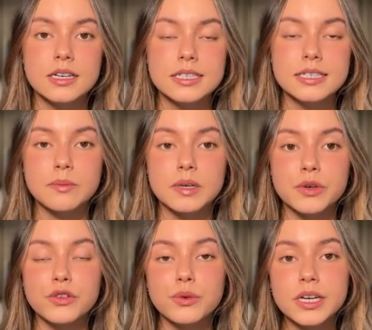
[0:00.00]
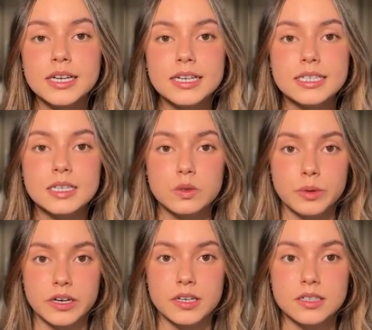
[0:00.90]
Step number 3 is
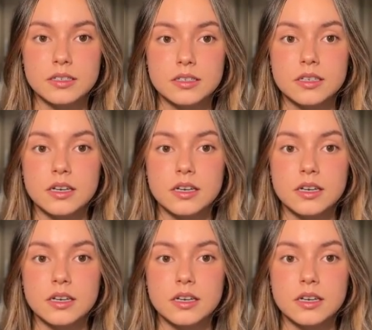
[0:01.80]
experience.